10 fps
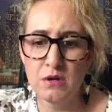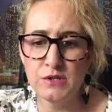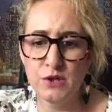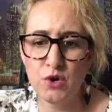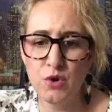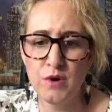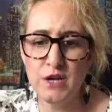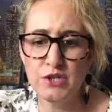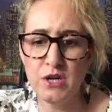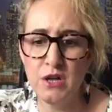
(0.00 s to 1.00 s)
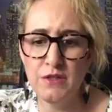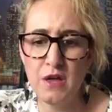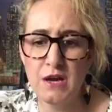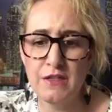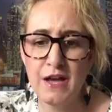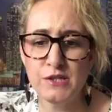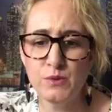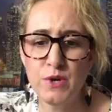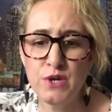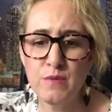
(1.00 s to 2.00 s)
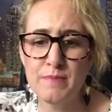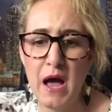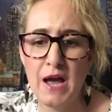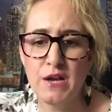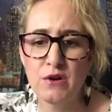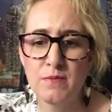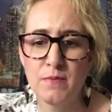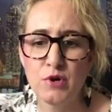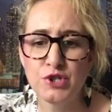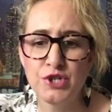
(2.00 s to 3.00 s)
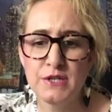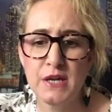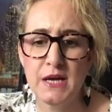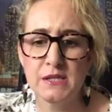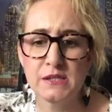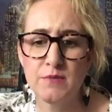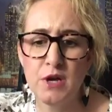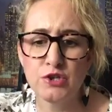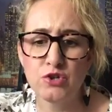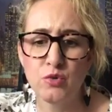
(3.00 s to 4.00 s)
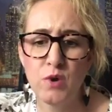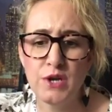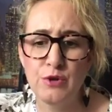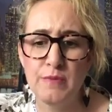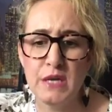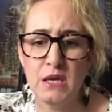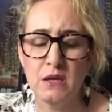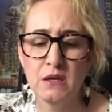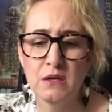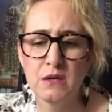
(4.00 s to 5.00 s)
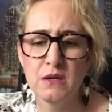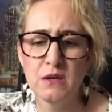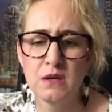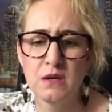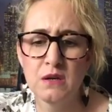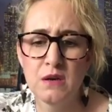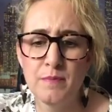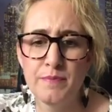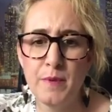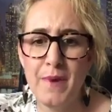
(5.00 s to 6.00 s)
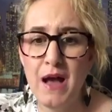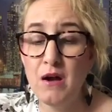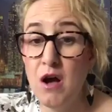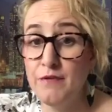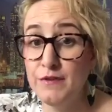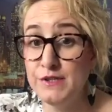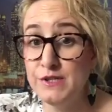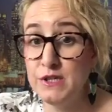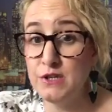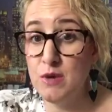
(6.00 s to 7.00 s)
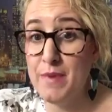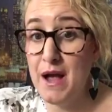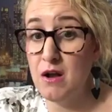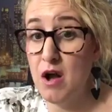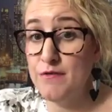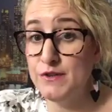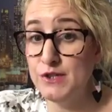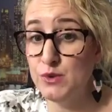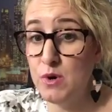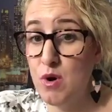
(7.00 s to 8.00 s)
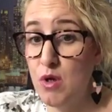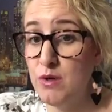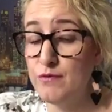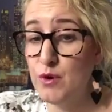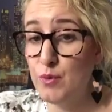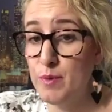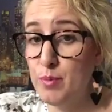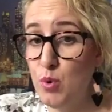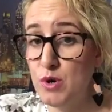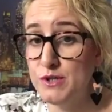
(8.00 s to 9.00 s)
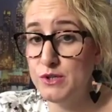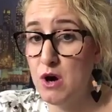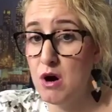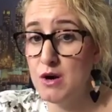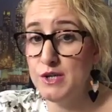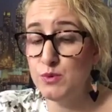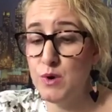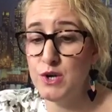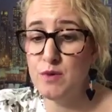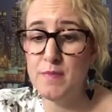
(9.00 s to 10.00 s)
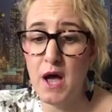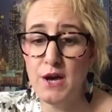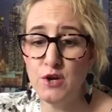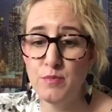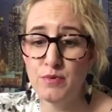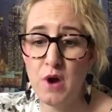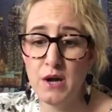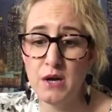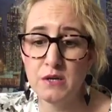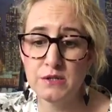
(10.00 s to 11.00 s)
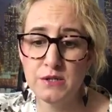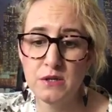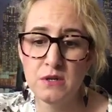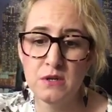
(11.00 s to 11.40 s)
Is it Koresha? Honey, that's where you buy your merchandise. I'm not sure what you mean. The back office, your back office is where all of your reports are. It's where you buy new product.